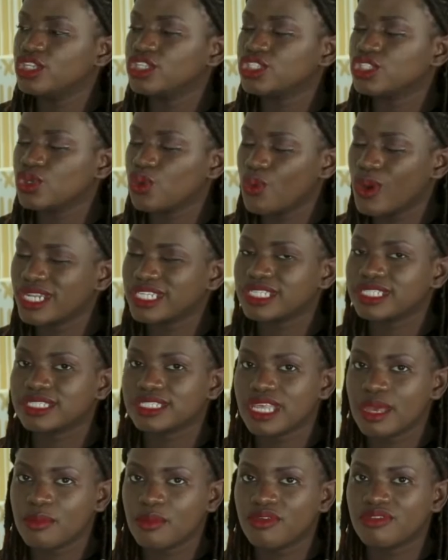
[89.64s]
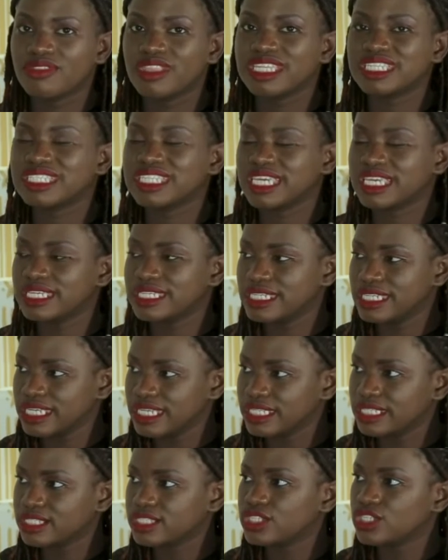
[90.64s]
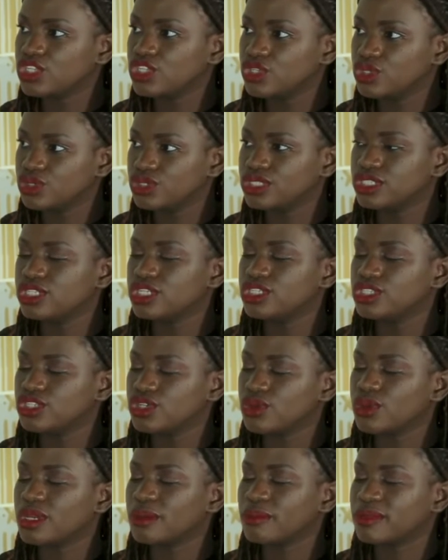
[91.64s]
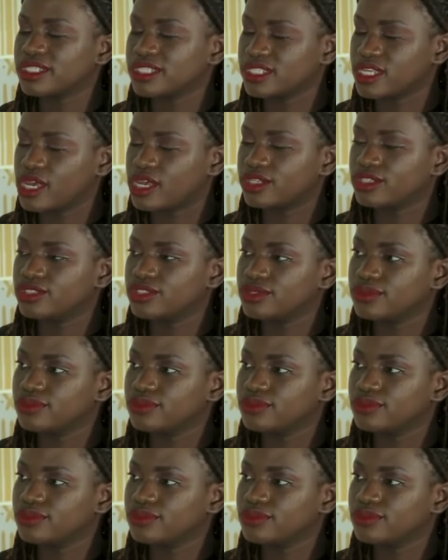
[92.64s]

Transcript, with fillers: so what are some of the techniques used during massage?